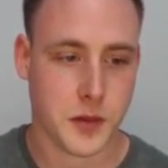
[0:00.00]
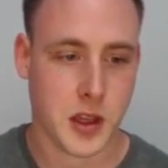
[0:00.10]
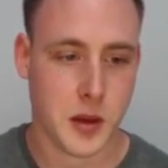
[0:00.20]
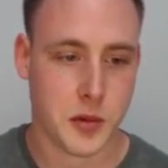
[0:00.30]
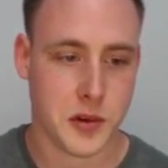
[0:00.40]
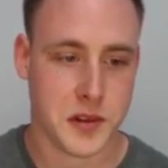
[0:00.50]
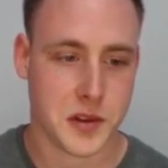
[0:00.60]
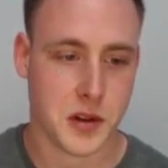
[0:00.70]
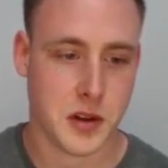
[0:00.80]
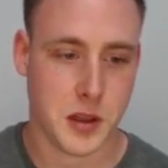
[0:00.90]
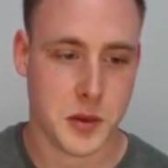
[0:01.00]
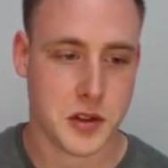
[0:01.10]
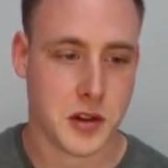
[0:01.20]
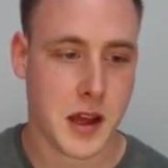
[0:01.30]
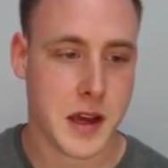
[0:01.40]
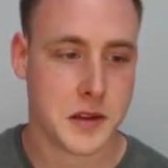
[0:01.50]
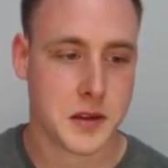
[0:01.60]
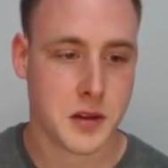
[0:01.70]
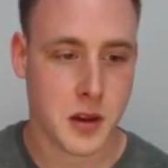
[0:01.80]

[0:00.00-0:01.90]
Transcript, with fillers: key points on image class.